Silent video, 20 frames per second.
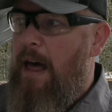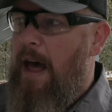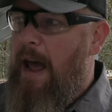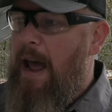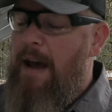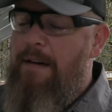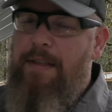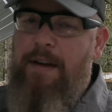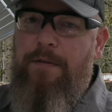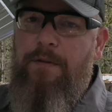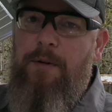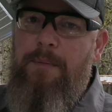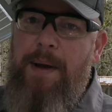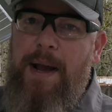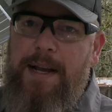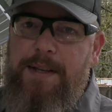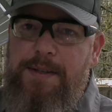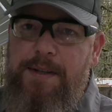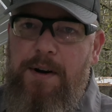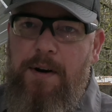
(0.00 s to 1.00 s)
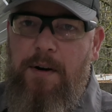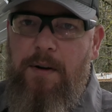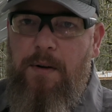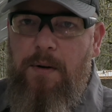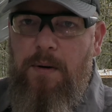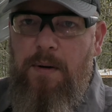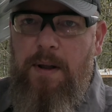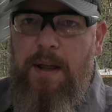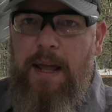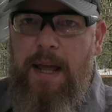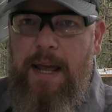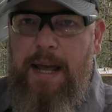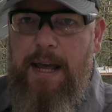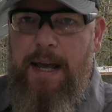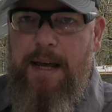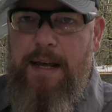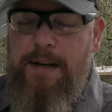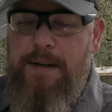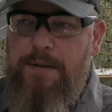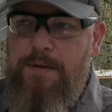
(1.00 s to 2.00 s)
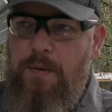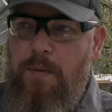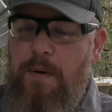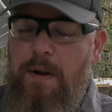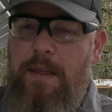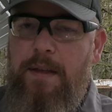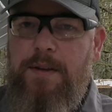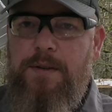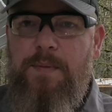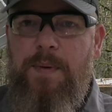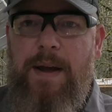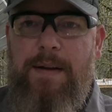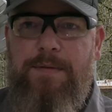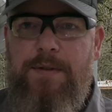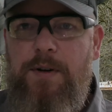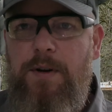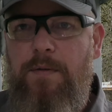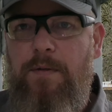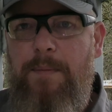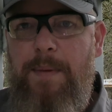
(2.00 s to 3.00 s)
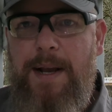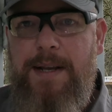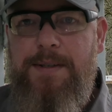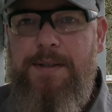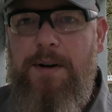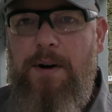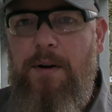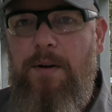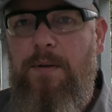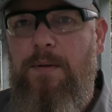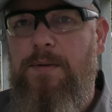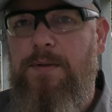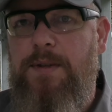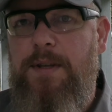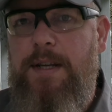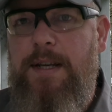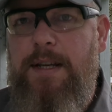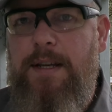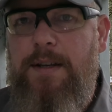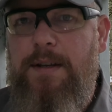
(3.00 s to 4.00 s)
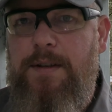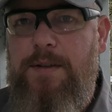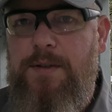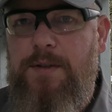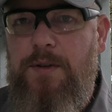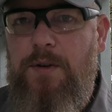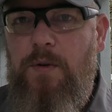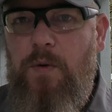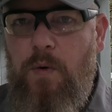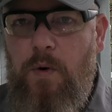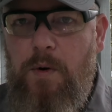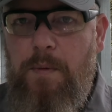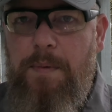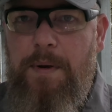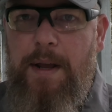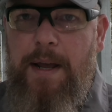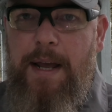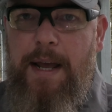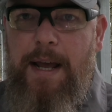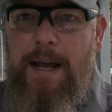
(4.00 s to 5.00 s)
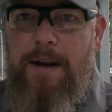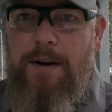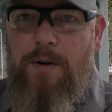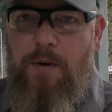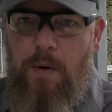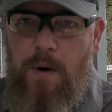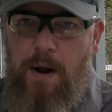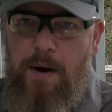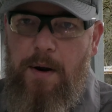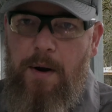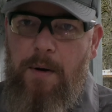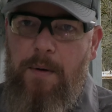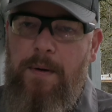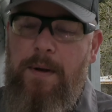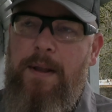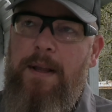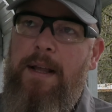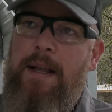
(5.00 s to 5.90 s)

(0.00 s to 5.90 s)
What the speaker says: I have that for a magazine article, and one of the things we have to do for magazine articles is group and chrono.